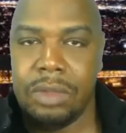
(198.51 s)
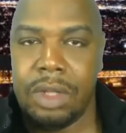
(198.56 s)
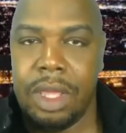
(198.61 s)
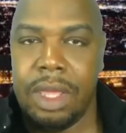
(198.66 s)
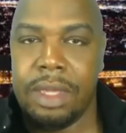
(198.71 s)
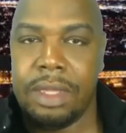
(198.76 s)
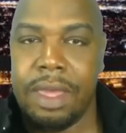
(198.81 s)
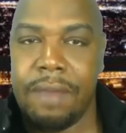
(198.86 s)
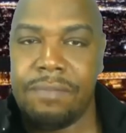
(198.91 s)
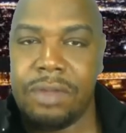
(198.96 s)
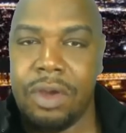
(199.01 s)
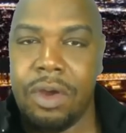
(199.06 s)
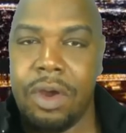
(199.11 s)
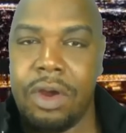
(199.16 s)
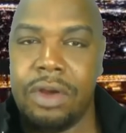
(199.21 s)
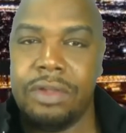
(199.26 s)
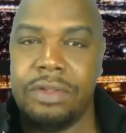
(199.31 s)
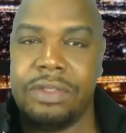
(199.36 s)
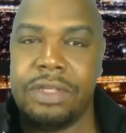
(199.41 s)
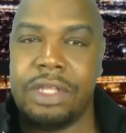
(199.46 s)
And Kevin
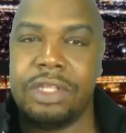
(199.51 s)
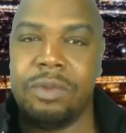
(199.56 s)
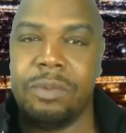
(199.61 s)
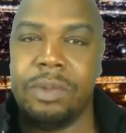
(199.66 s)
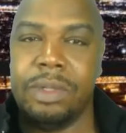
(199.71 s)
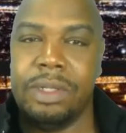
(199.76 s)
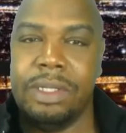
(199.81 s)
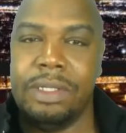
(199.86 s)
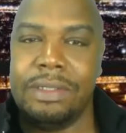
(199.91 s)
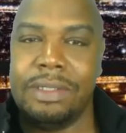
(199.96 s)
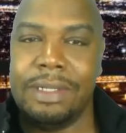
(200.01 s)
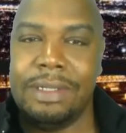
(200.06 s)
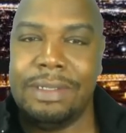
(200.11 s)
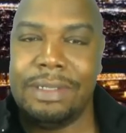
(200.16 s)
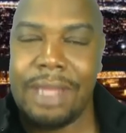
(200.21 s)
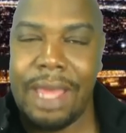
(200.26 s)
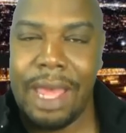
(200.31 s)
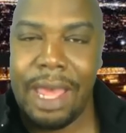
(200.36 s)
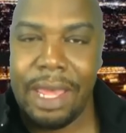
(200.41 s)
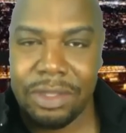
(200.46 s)
Hart is set to release a
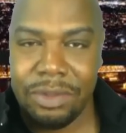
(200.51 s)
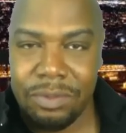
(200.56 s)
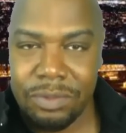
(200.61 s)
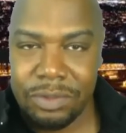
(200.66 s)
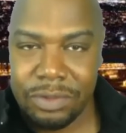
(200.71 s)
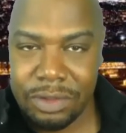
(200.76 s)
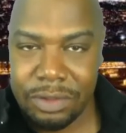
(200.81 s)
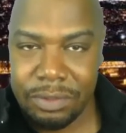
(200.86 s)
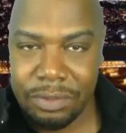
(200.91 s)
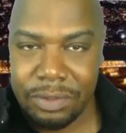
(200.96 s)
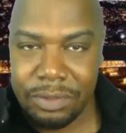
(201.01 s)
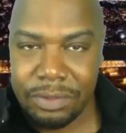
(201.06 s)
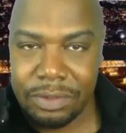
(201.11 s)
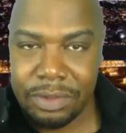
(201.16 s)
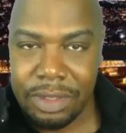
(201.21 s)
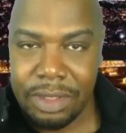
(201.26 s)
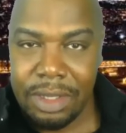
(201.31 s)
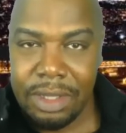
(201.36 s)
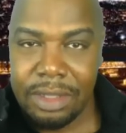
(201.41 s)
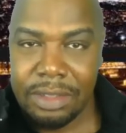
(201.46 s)
docu-series
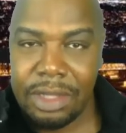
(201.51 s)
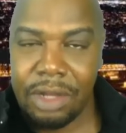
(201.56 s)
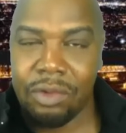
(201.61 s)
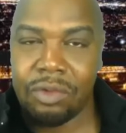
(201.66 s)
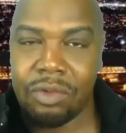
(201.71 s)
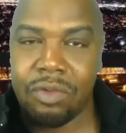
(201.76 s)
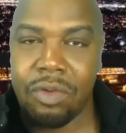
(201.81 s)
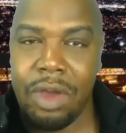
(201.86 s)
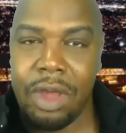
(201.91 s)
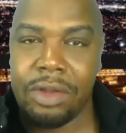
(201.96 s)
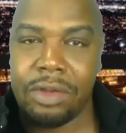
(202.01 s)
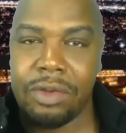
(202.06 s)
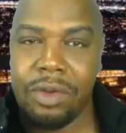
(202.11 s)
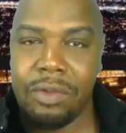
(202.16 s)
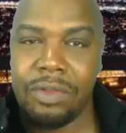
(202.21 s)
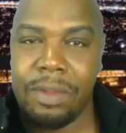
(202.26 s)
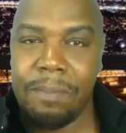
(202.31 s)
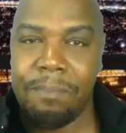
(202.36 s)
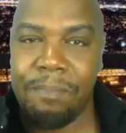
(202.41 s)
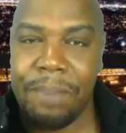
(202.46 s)
that'll
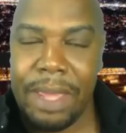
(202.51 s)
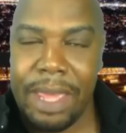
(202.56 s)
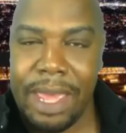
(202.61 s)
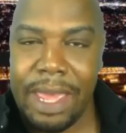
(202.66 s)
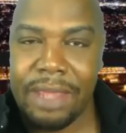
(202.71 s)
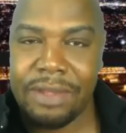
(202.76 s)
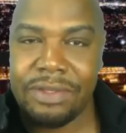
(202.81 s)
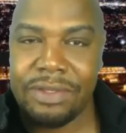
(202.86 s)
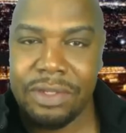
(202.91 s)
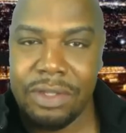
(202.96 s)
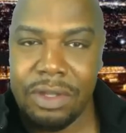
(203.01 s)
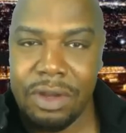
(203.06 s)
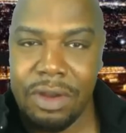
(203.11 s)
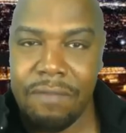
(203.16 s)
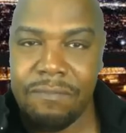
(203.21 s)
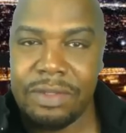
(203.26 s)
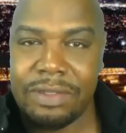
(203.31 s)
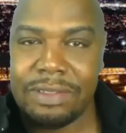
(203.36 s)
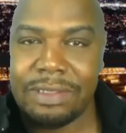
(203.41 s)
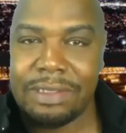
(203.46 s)
chronicle the past year
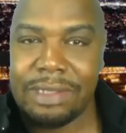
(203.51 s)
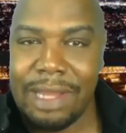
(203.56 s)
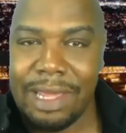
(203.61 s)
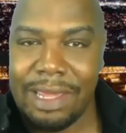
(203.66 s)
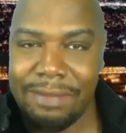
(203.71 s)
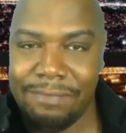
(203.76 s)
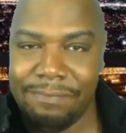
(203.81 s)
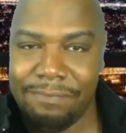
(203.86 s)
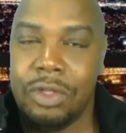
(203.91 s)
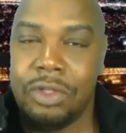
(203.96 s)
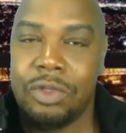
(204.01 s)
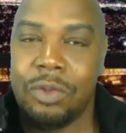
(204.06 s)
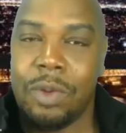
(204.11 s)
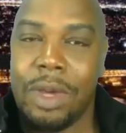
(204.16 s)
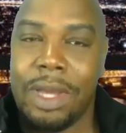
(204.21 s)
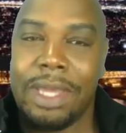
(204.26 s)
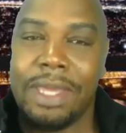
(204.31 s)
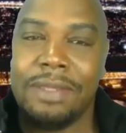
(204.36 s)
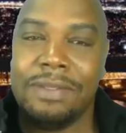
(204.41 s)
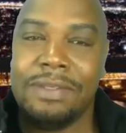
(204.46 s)
of his life. So
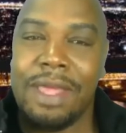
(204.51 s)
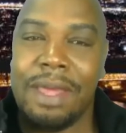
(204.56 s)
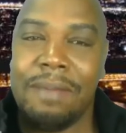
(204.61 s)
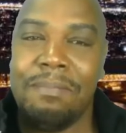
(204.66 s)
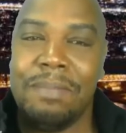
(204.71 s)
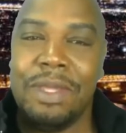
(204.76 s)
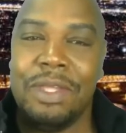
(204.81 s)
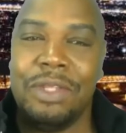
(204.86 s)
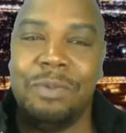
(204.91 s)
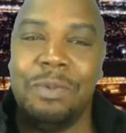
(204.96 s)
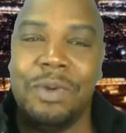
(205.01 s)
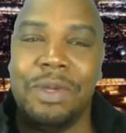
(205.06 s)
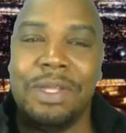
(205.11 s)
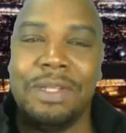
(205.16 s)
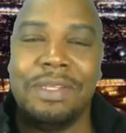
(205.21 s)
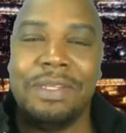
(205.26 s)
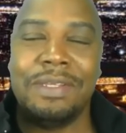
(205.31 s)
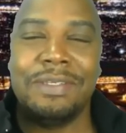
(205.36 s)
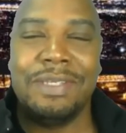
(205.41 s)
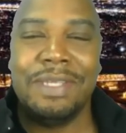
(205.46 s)
I guess that means we'll
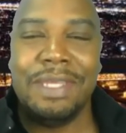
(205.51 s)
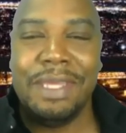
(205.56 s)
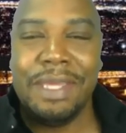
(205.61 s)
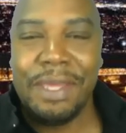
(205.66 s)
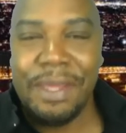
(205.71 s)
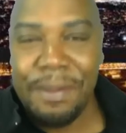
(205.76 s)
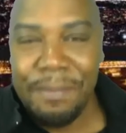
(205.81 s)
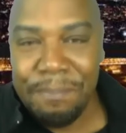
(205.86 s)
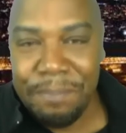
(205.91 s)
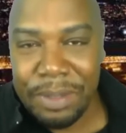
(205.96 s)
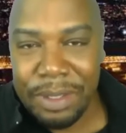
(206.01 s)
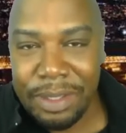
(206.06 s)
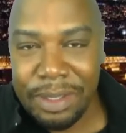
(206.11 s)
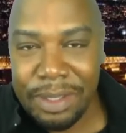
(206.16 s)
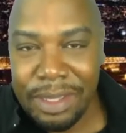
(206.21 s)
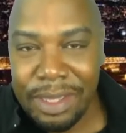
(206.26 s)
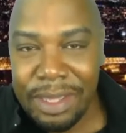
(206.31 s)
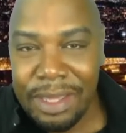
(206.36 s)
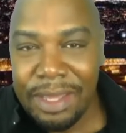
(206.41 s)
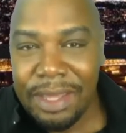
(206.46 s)
get to see him
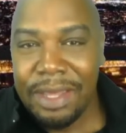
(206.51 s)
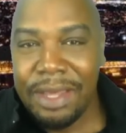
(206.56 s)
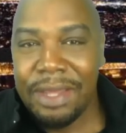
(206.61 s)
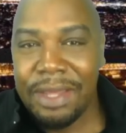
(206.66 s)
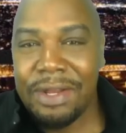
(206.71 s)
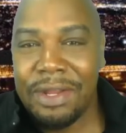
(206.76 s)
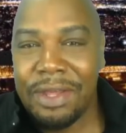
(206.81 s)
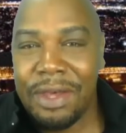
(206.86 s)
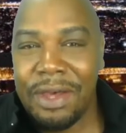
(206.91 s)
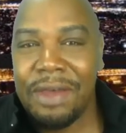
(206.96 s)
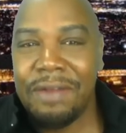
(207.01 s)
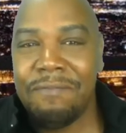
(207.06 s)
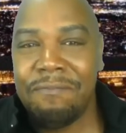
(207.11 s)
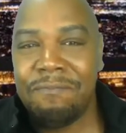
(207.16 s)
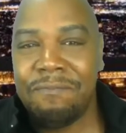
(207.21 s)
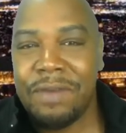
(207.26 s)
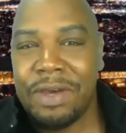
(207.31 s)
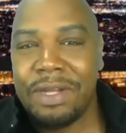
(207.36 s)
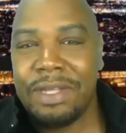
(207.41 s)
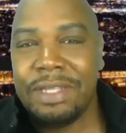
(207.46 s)
be an
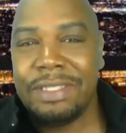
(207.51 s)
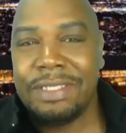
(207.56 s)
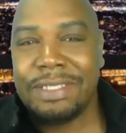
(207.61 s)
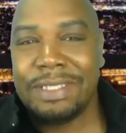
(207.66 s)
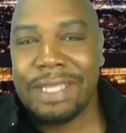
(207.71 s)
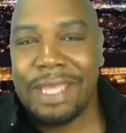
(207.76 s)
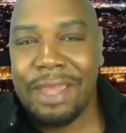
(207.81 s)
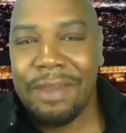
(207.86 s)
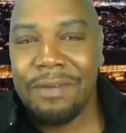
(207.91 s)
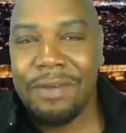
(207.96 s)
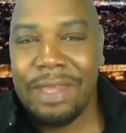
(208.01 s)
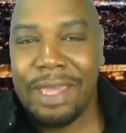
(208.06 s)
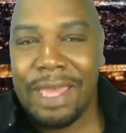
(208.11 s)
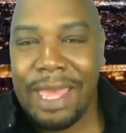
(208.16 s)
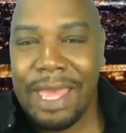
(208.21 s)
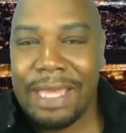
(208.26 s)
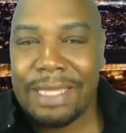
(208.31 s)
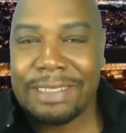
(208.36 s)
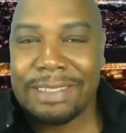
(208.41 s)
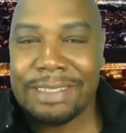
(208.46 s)
unfunny,
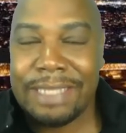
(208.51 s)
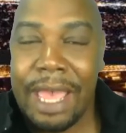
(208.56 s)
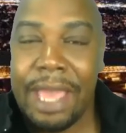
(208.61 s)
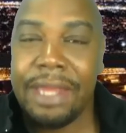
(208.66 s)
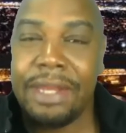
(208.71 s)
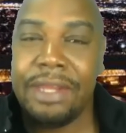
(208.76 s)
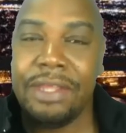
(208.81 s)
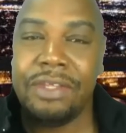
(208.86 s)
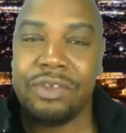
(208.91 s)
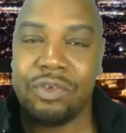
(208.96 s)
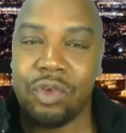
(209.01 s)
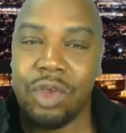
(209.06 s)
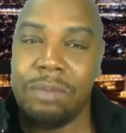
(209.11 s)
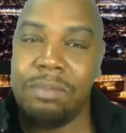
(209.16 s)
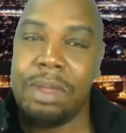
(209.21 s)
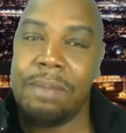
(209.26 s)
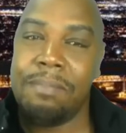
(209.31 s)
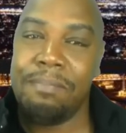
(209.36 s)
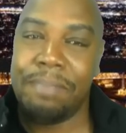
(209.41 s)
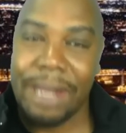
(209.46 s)
scary-ass, tiny,
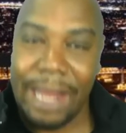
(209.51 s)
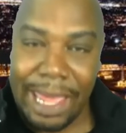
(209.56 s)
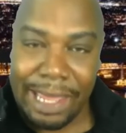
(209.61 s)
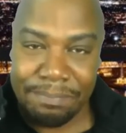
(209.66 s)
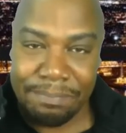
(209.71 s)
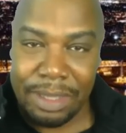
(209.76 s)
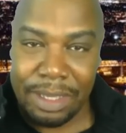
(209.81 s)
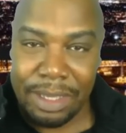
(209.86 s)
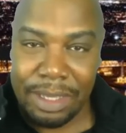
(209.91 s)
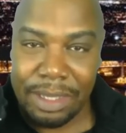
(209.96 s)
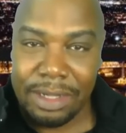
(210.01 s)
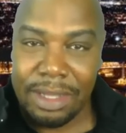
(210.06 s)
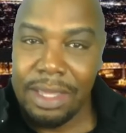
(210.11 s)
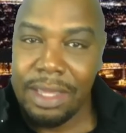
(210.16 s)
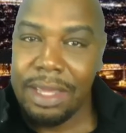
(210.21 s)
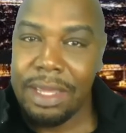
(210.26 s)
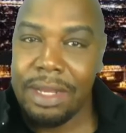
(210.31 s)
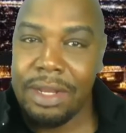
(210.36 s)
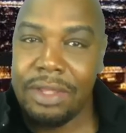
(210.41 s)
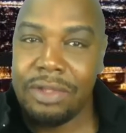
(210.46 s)
screaming black man
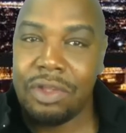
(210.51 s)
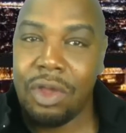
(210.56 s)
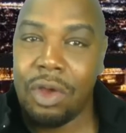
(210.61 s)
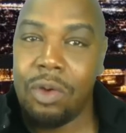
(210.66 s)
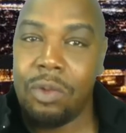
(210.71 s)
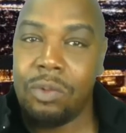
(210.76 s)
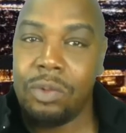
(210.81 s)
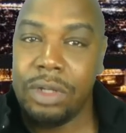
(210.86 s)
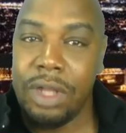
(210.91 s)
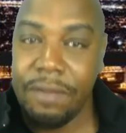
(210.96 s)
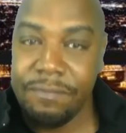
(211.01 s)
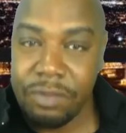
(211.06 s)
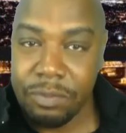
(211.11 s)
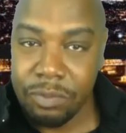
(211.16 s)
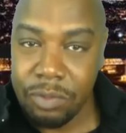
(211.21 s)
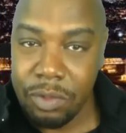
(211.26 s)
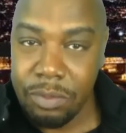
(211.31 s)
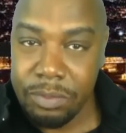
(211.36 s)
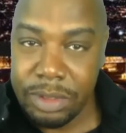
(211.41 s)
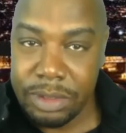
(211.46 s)
in his own living
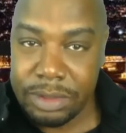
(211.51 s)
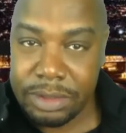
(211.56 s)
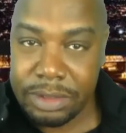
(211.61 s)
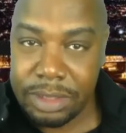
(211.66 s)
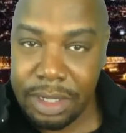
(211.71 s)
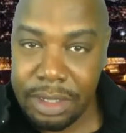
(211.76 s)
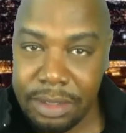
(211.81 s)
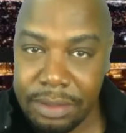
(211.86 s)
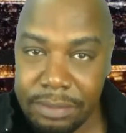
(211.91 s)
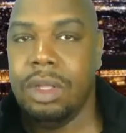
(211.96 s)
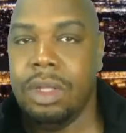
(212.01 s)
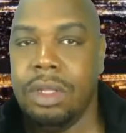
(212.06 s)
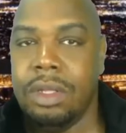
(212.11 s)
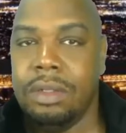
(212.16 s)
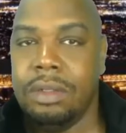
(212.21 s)
room this time.